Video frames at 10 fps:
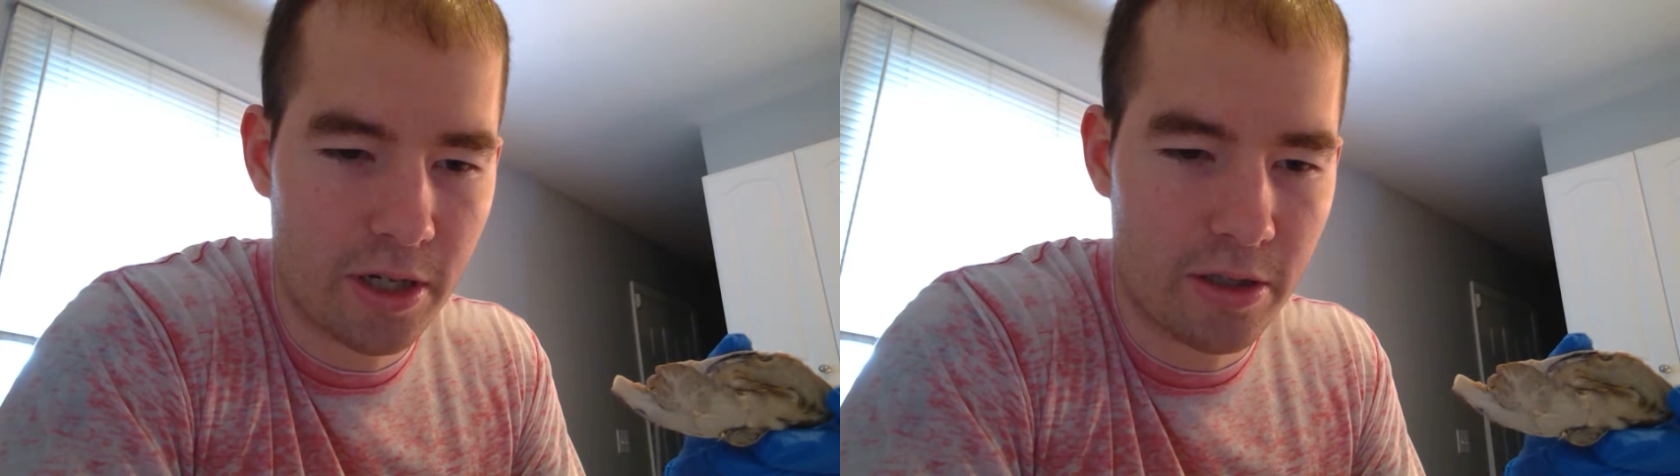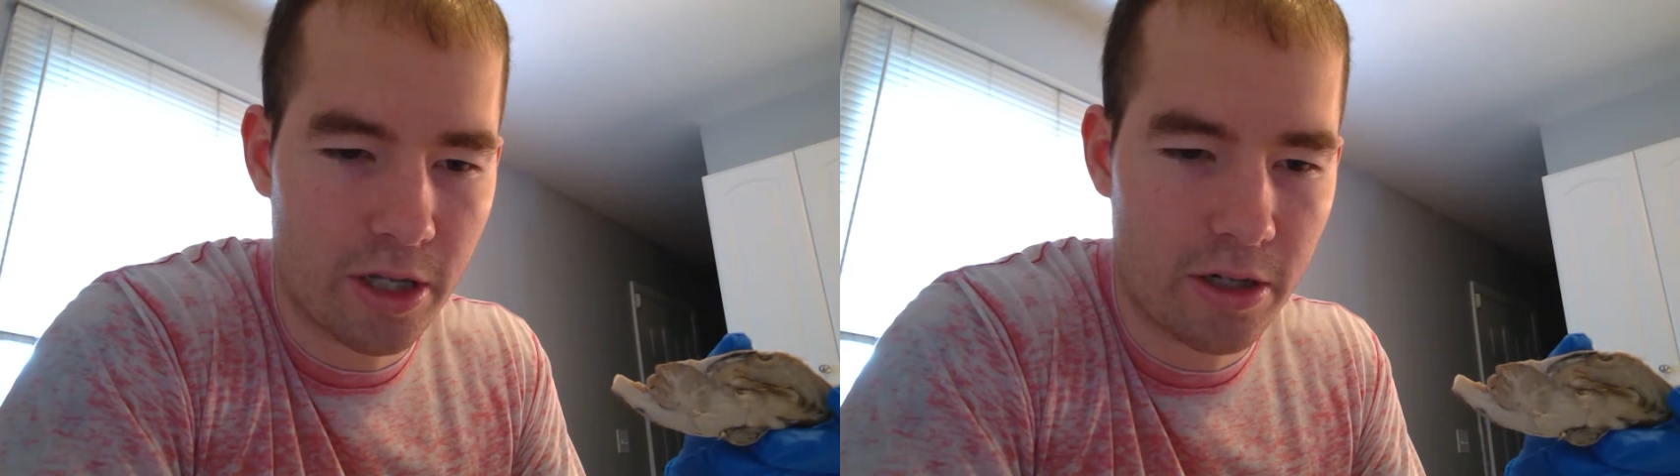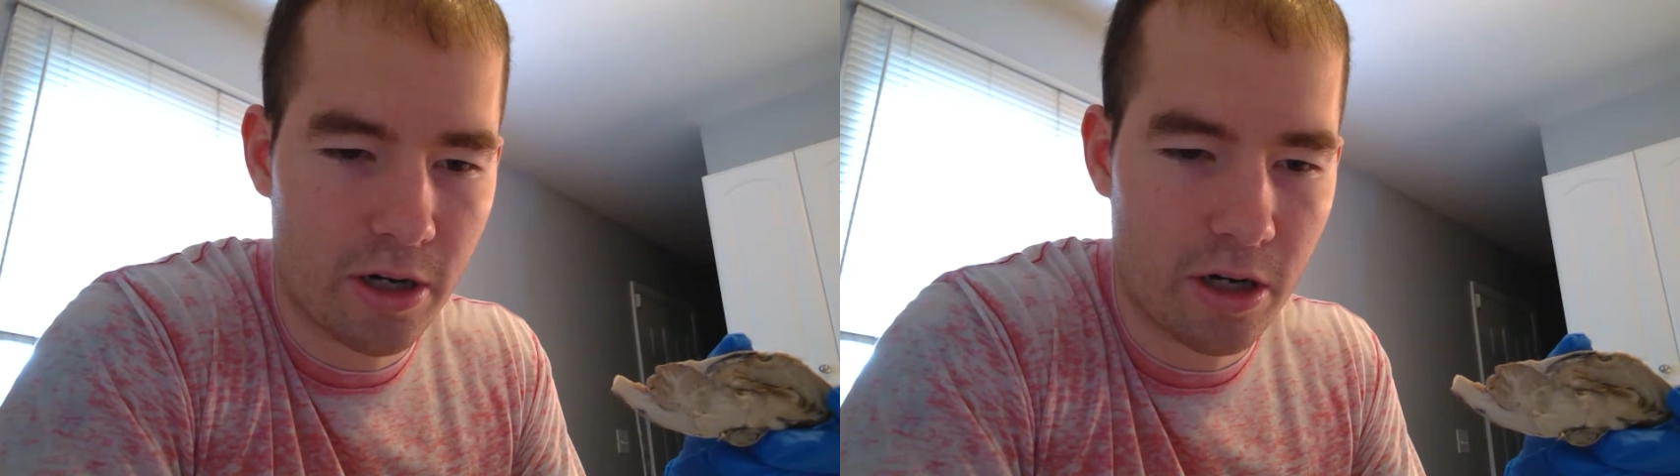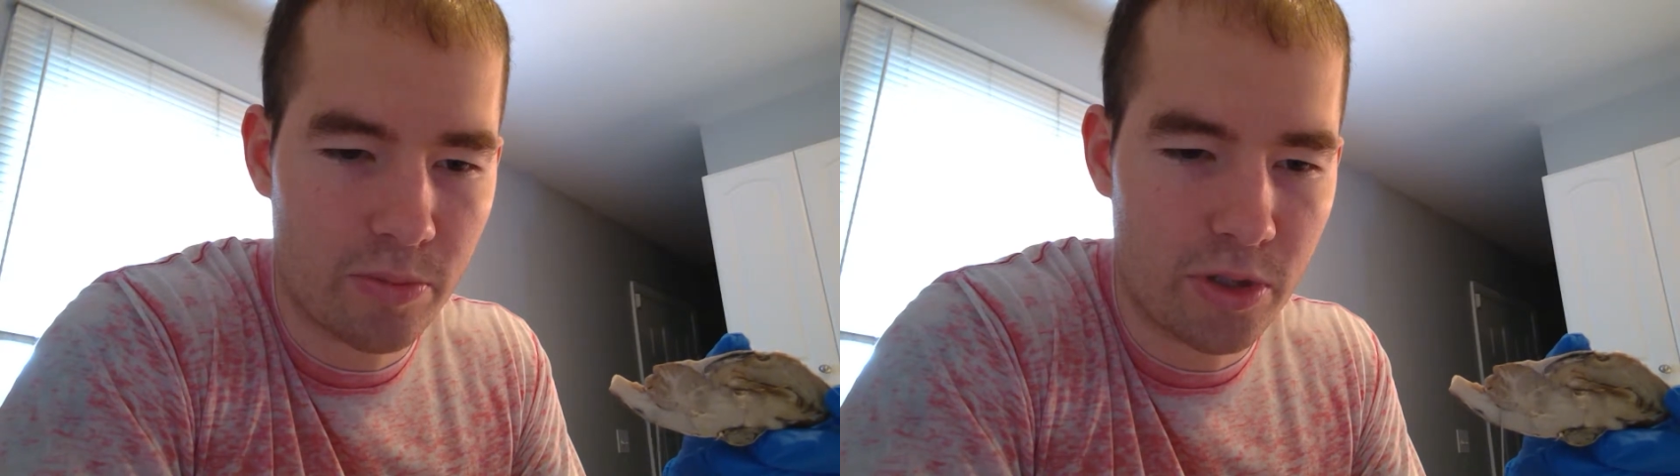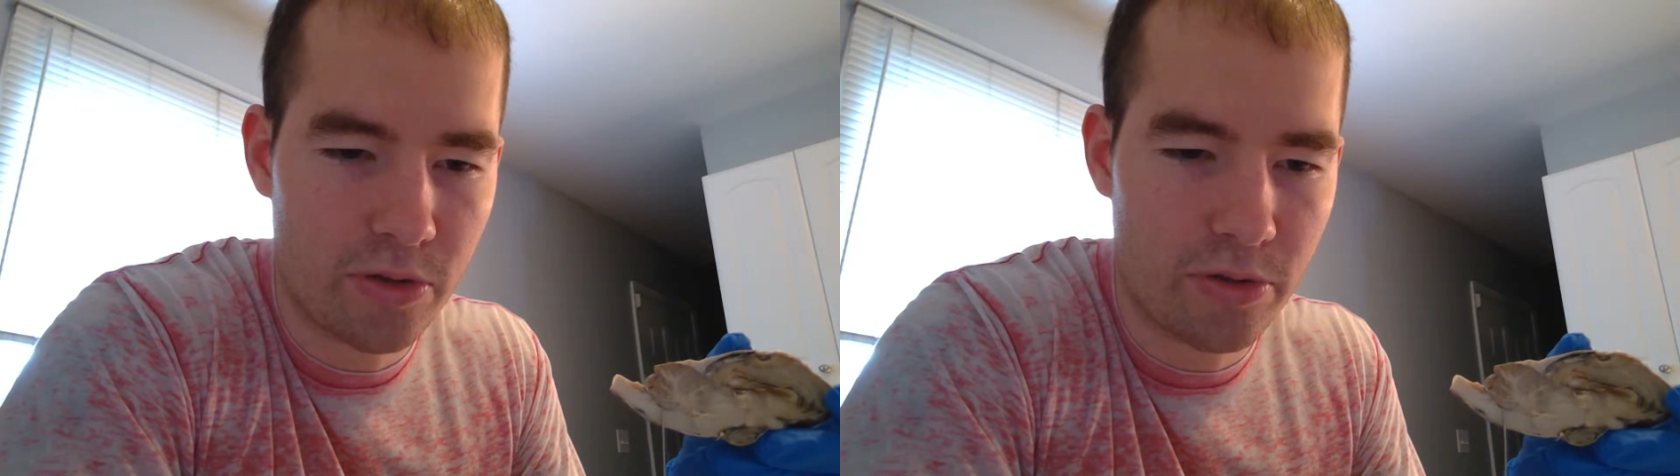and then our
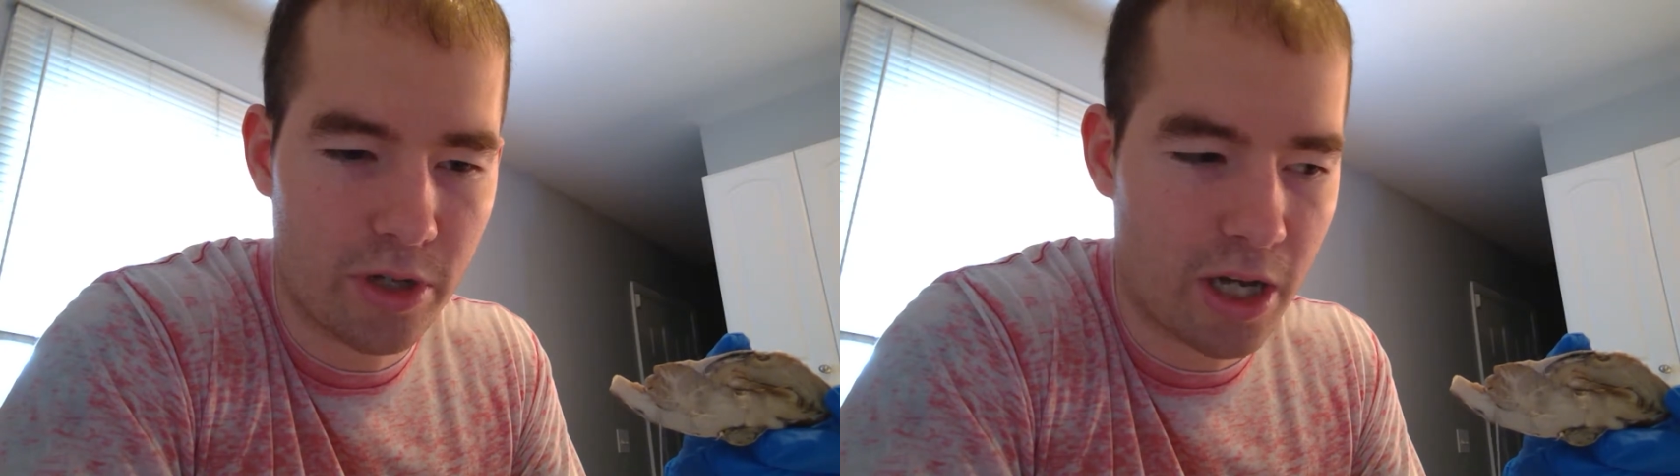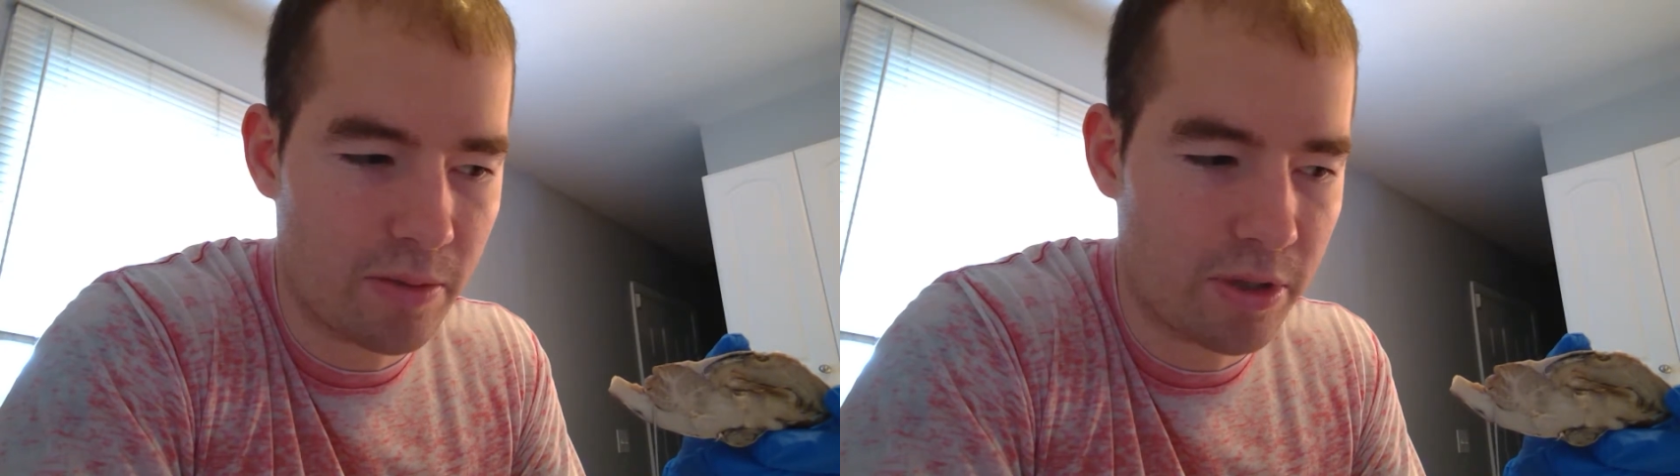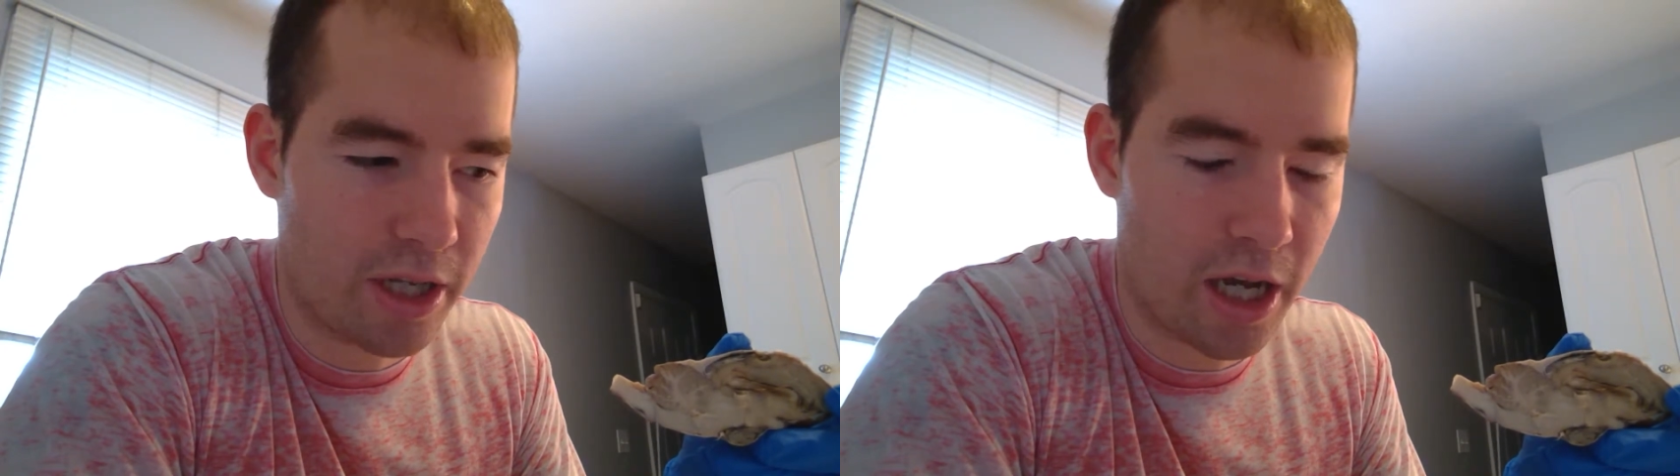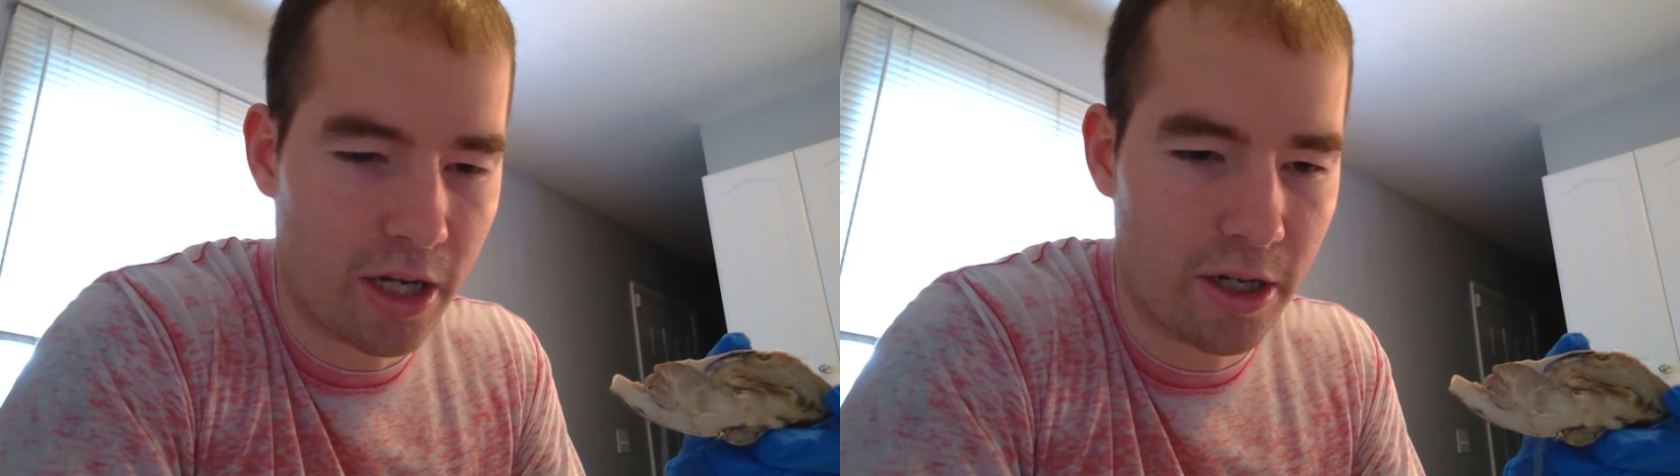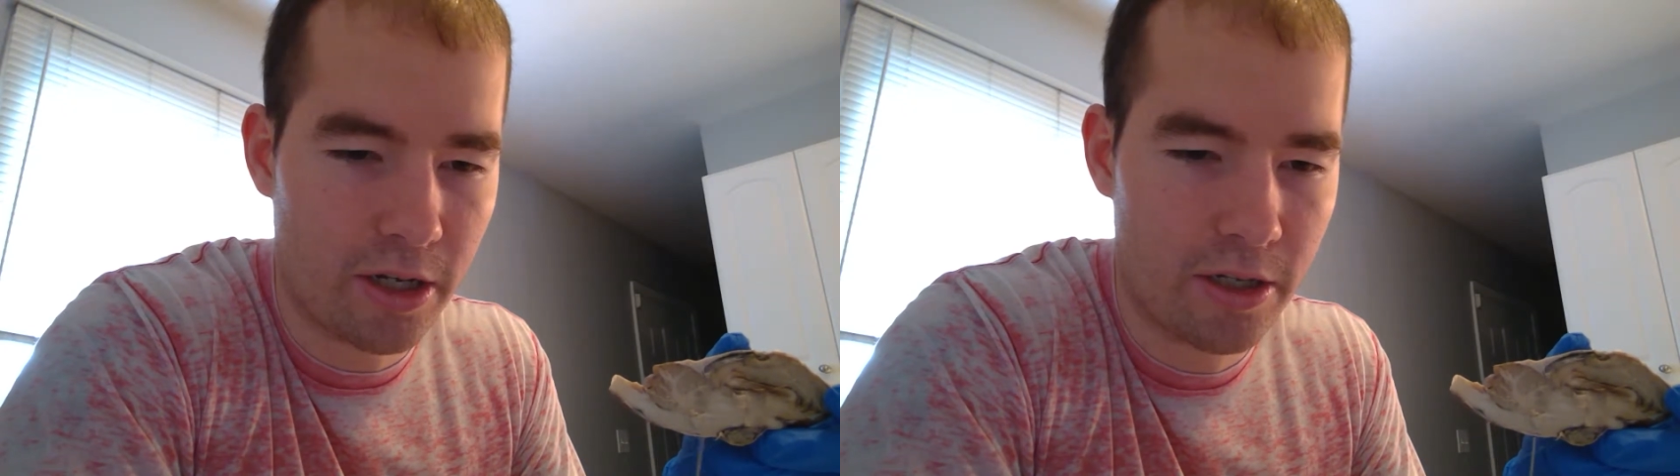medulla
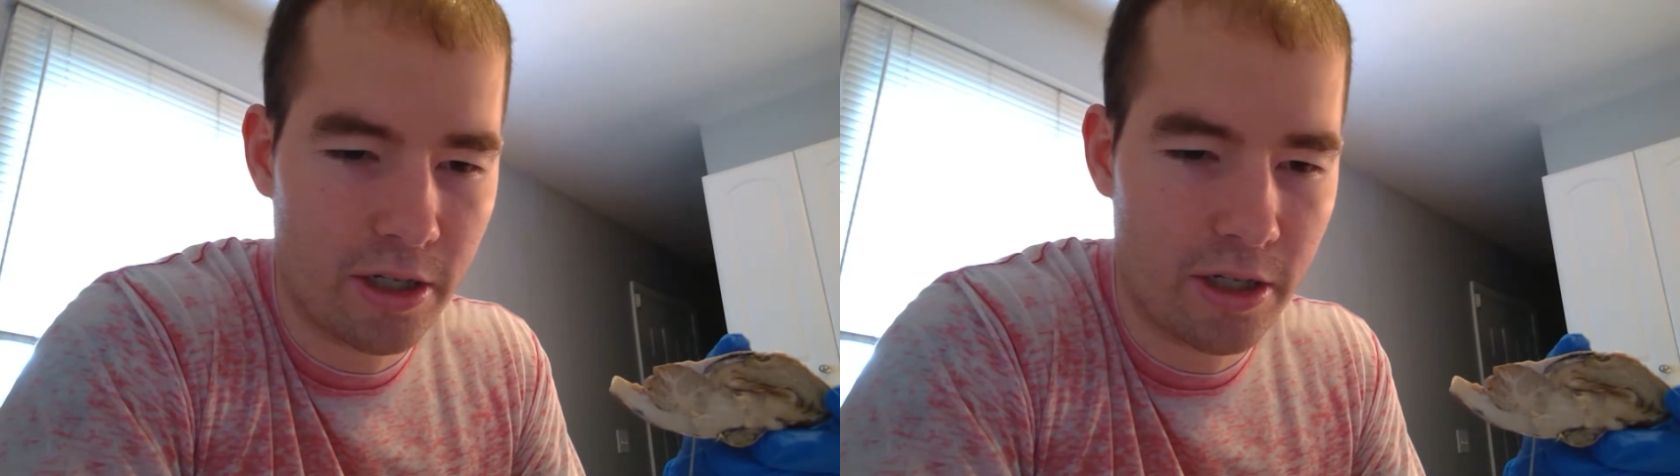oblongata.